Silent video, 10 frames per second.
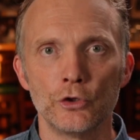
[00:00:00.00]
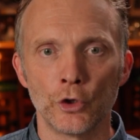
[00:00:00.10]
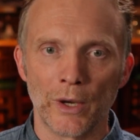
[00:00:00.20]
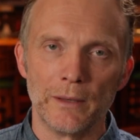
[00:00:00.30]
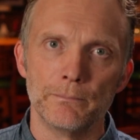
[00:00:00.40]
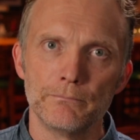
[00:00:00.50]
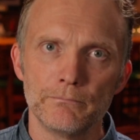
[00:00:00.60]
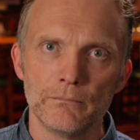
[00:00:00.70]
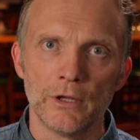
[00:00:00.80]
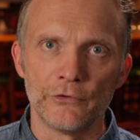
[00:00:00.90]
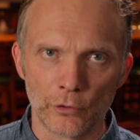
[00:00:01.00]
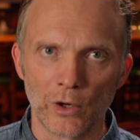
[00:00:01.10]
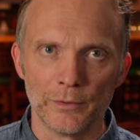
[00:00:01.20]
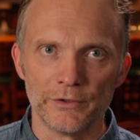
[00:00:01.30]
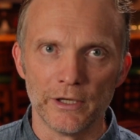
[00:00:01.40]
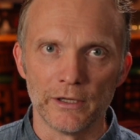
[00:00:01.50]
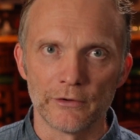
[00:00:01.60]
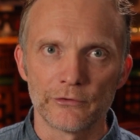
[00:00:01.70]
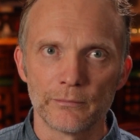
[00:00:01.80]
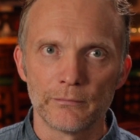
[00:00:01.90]
you're right. It's incredibly
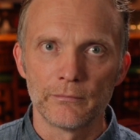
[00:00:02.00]
tedious.